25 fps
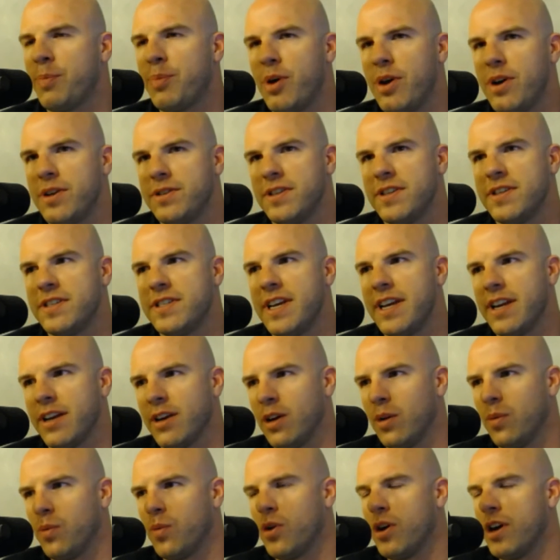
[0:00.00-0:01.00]
Eric Paulson said
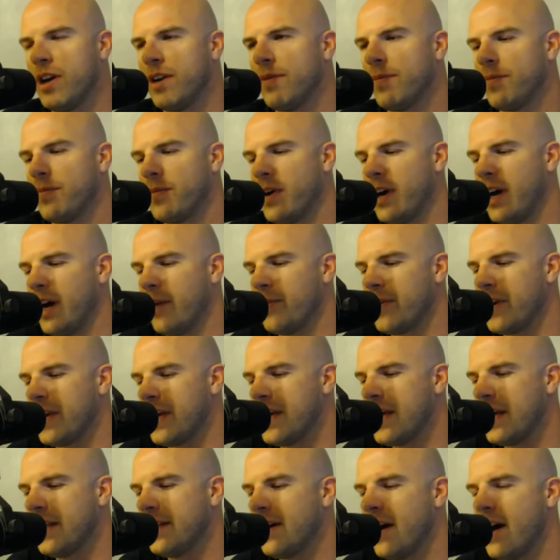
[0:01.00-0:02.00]
a good one.
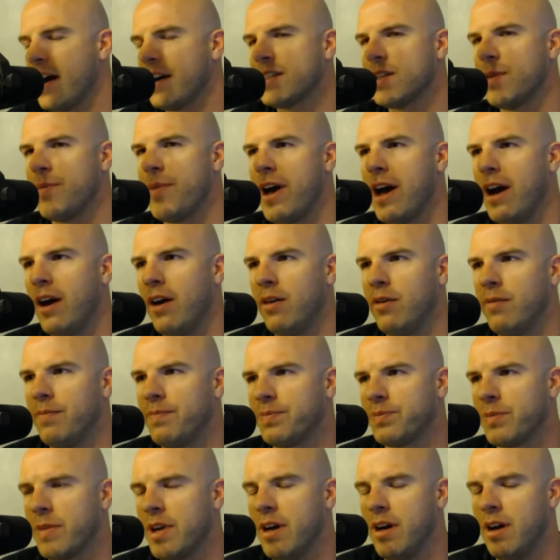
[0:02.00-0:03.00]
He talks
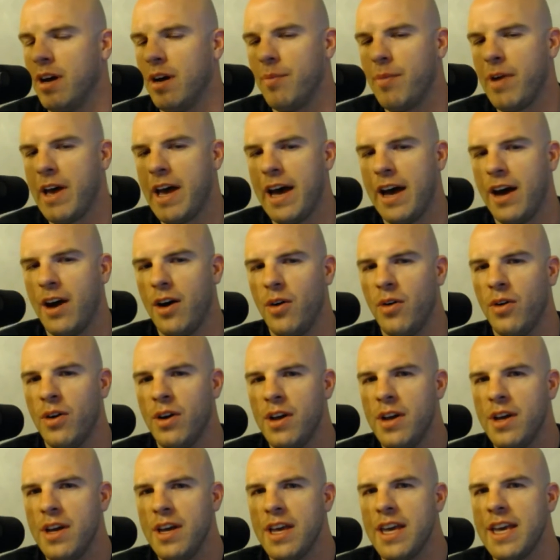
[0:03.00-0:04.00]
about
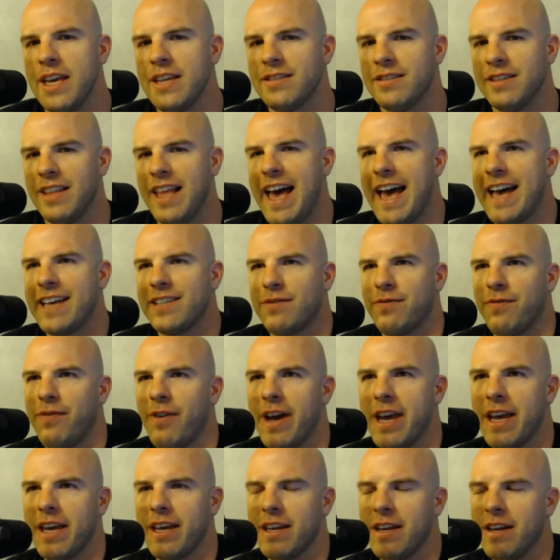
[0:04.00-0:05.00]
how his last
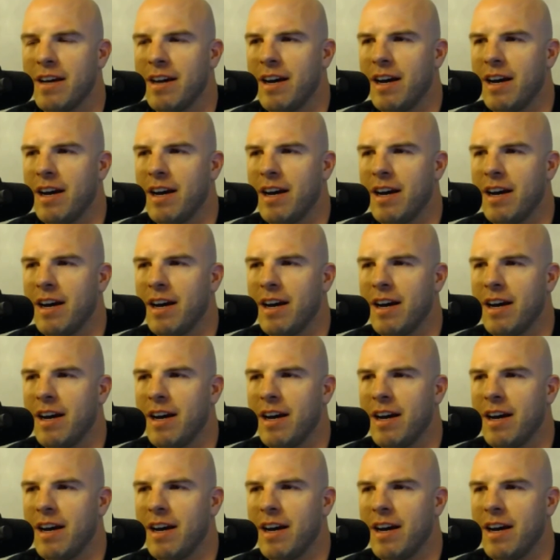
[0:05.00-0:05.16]
fight,